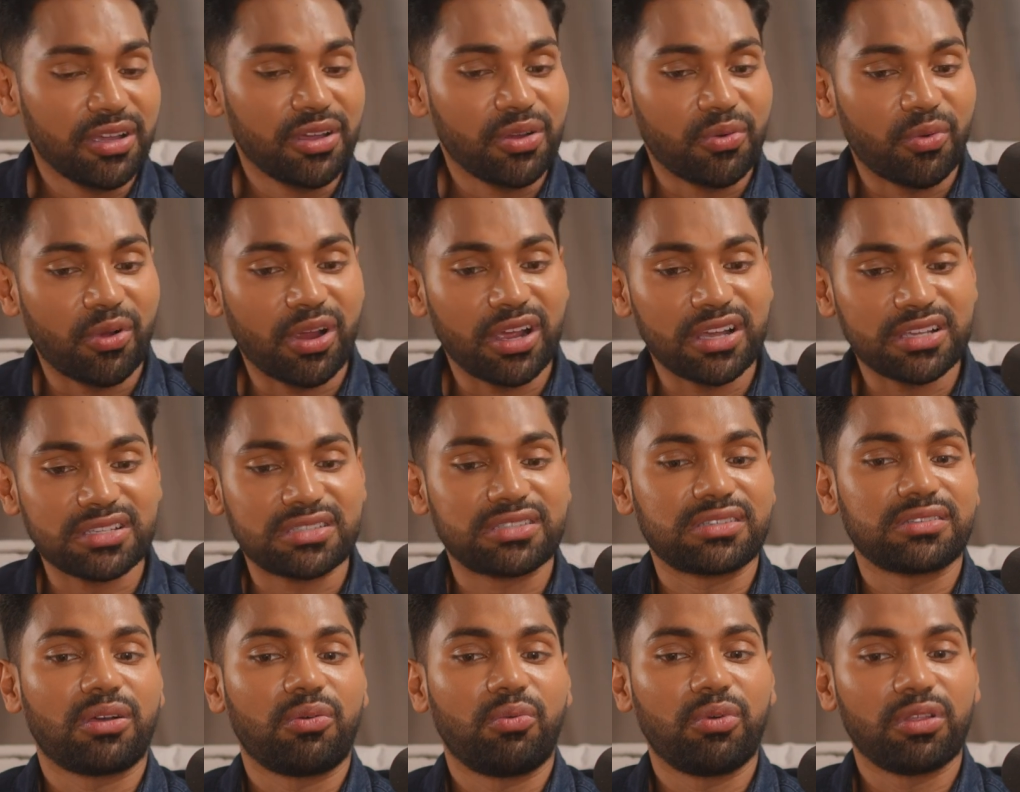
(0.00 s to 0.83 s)

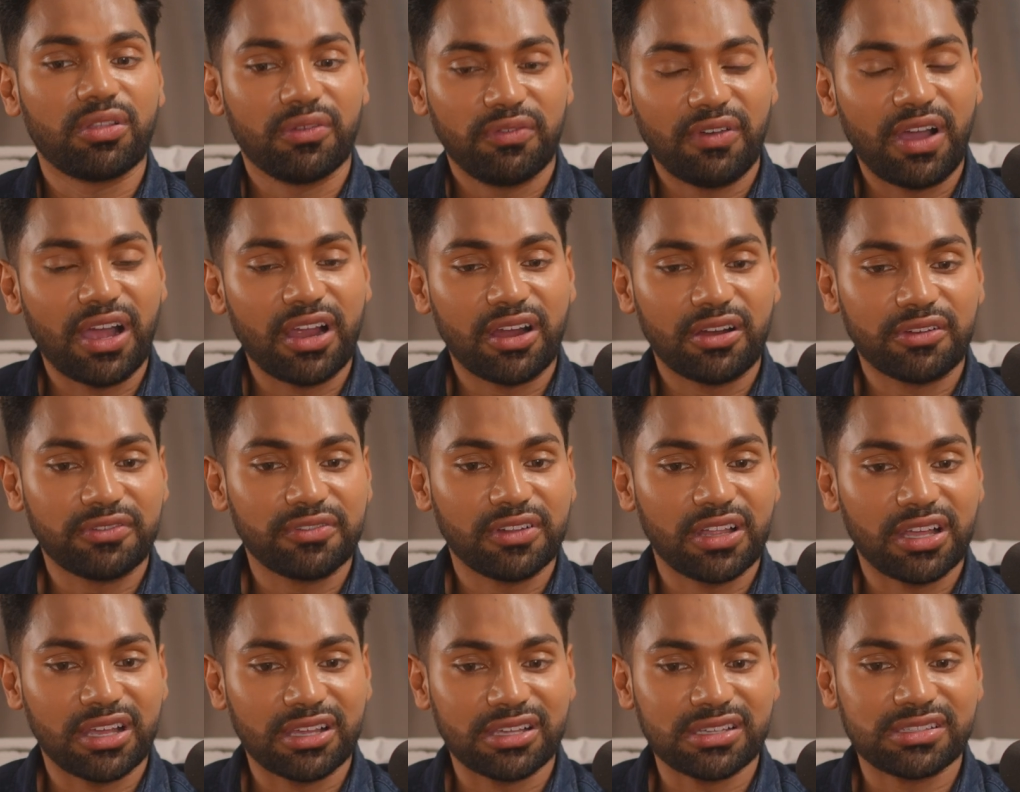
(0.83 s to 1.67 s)
Whereas with
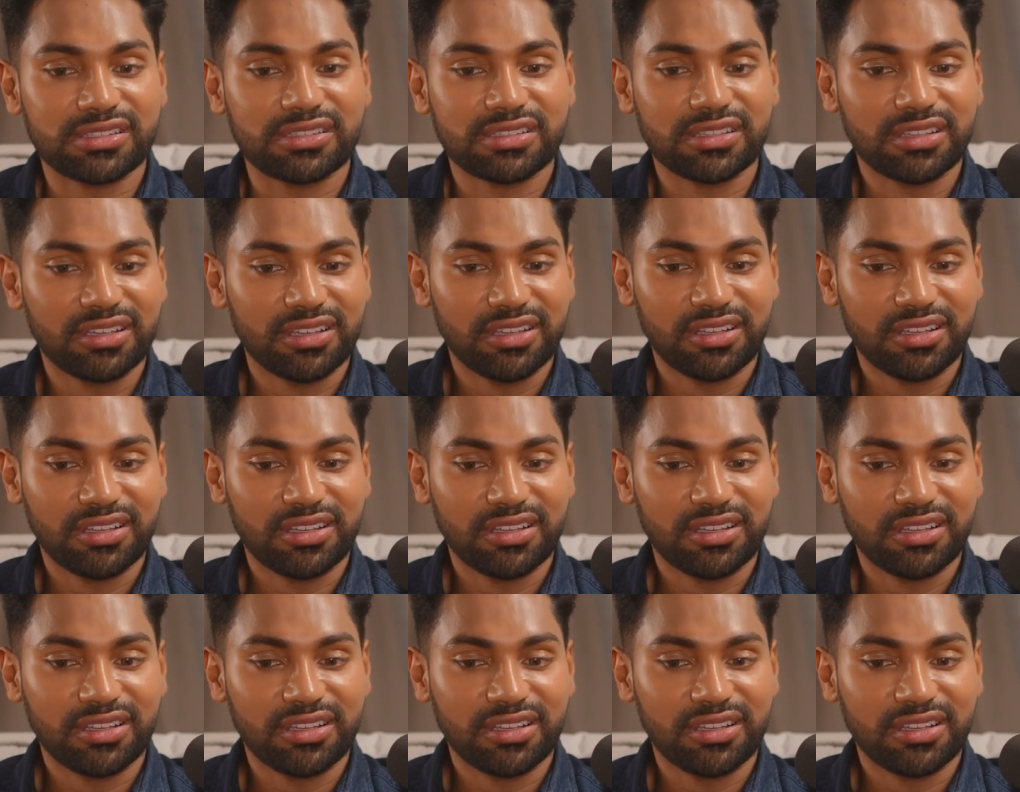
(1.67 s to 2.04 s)
Fireflies,